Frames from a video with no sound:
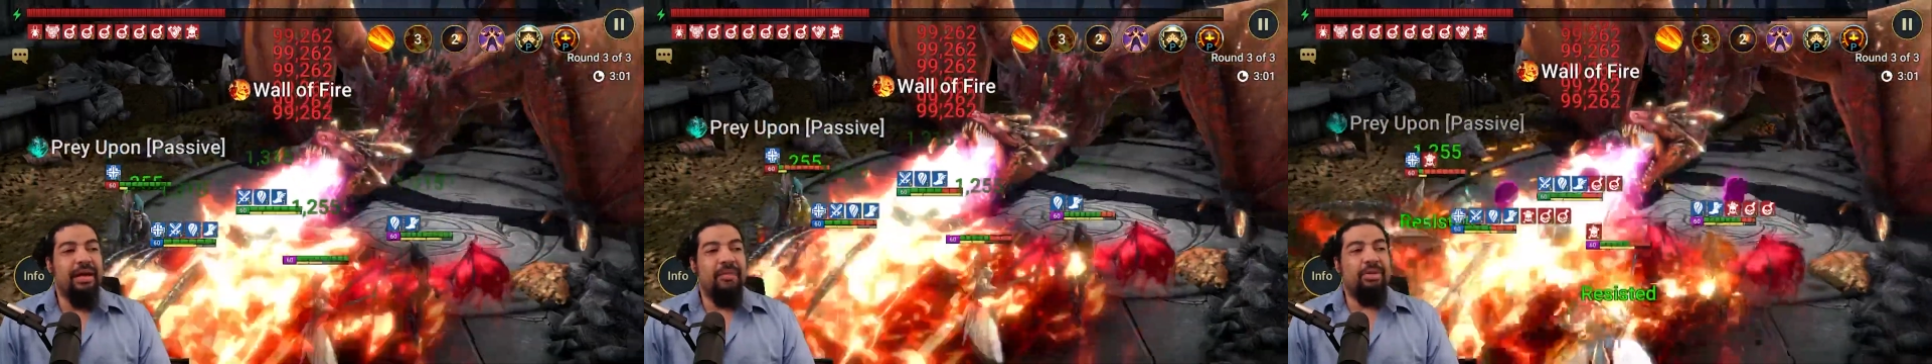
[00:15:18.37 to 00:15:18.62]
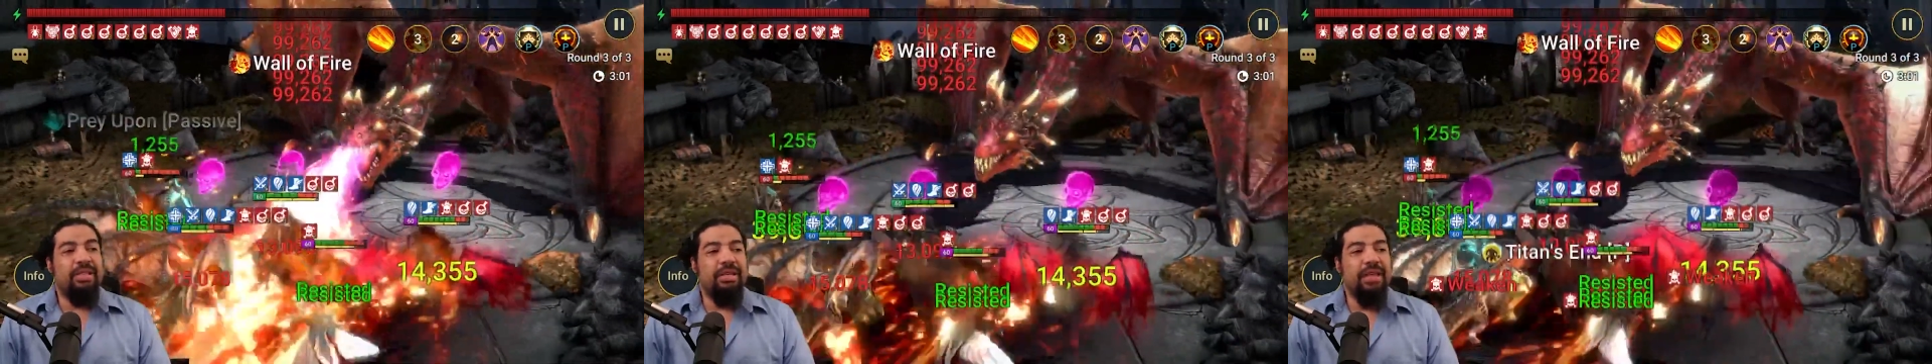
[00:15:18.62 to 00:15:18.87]
And
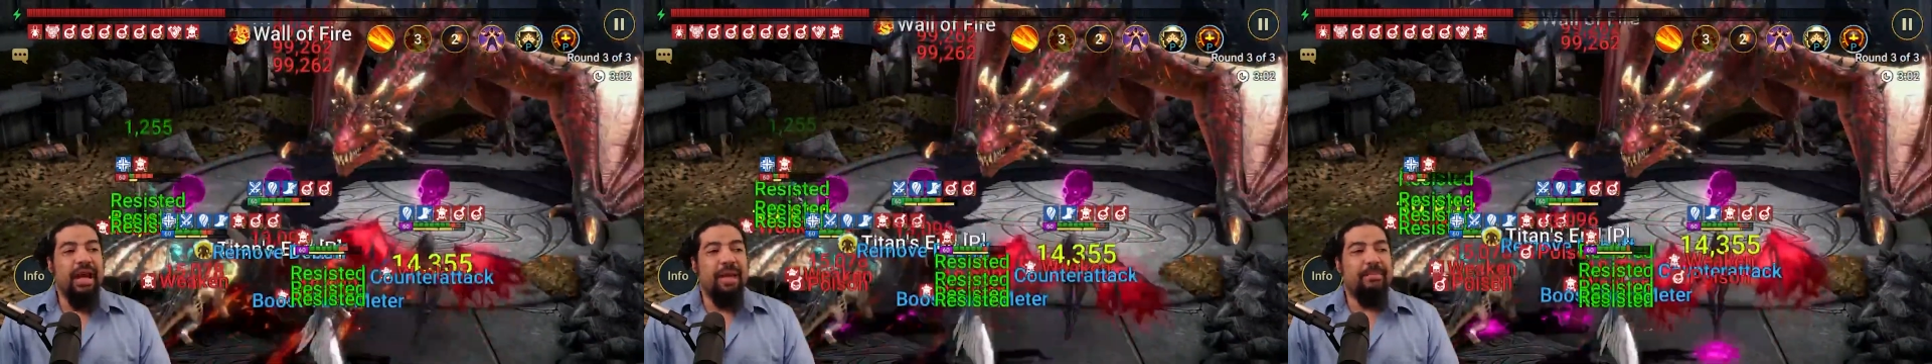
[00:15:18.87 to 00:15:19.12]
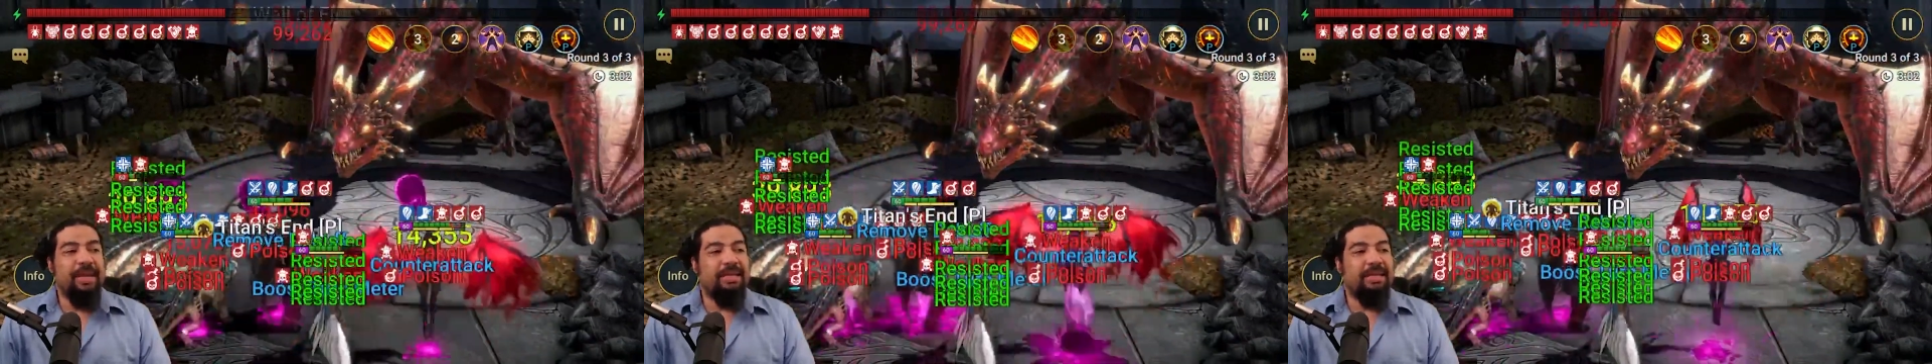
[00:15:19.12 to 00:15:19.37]
with such a
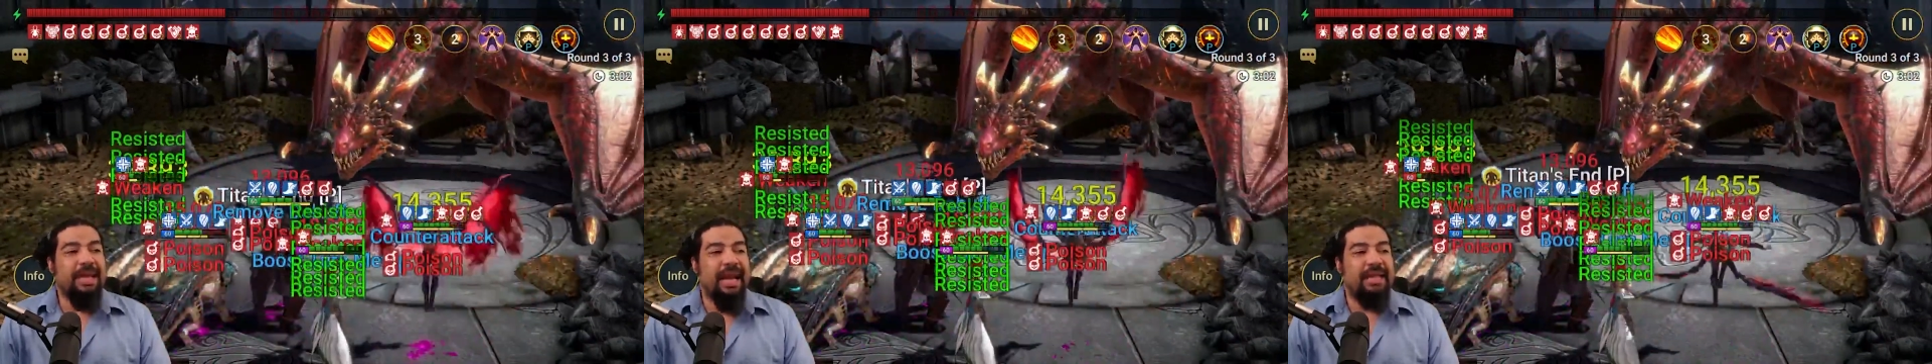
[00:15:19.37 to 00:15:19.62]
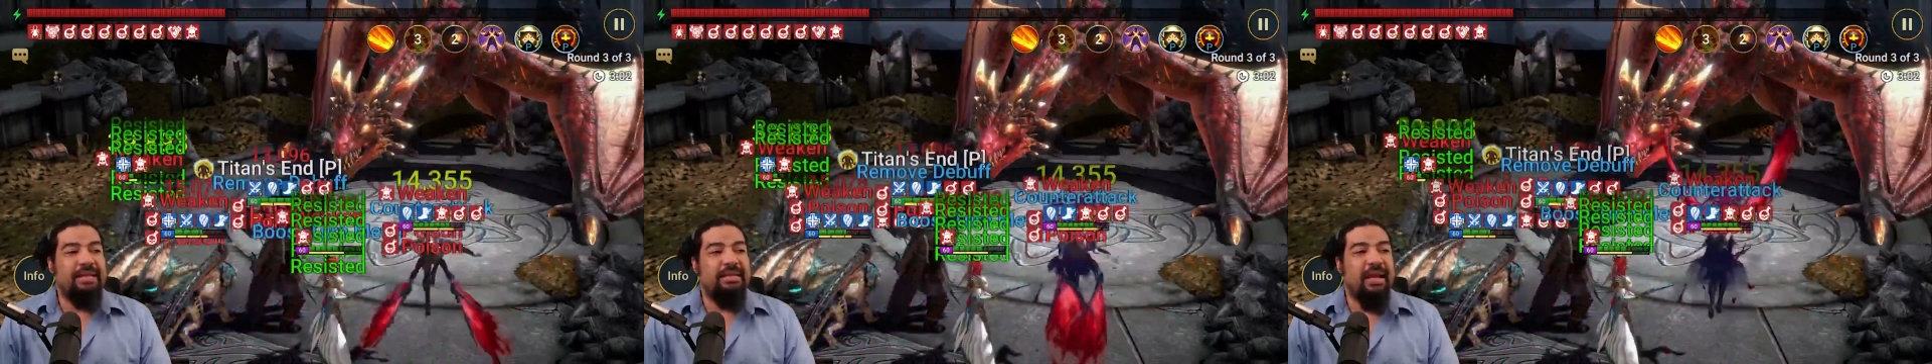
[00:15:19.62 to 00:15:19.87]
high base
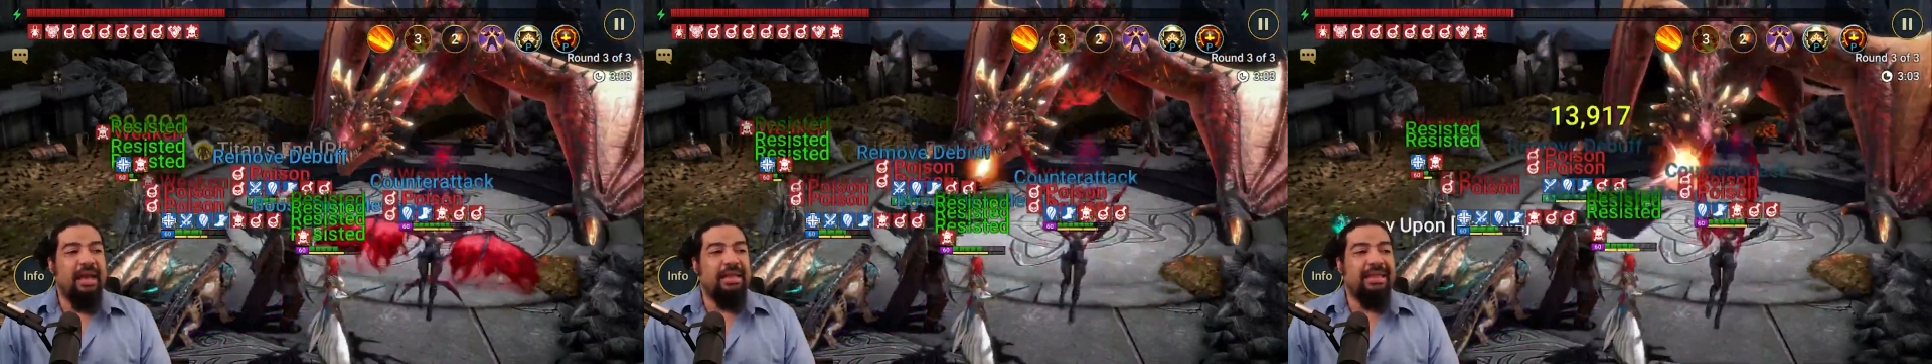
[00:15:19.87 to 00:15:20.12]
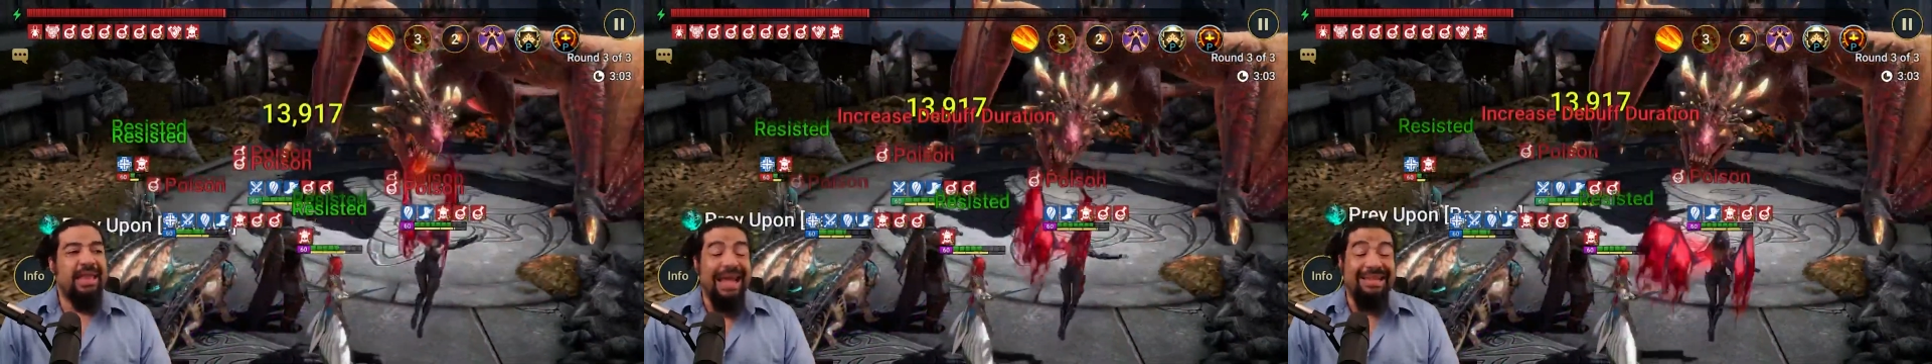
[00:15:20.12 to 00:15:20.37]
attack, it's
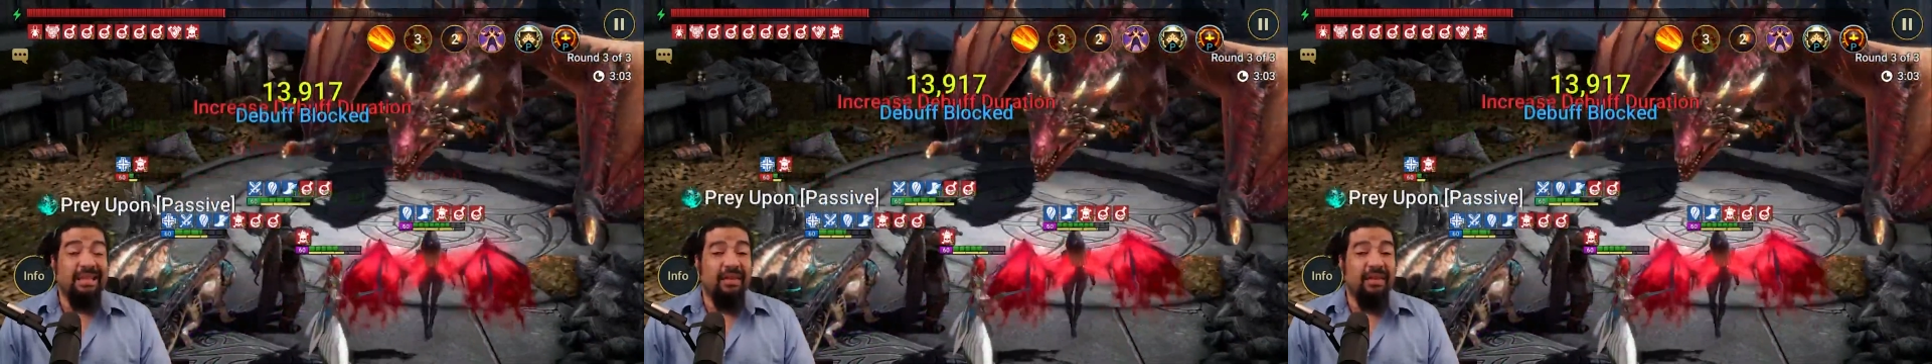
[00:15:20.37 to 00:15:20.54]
not that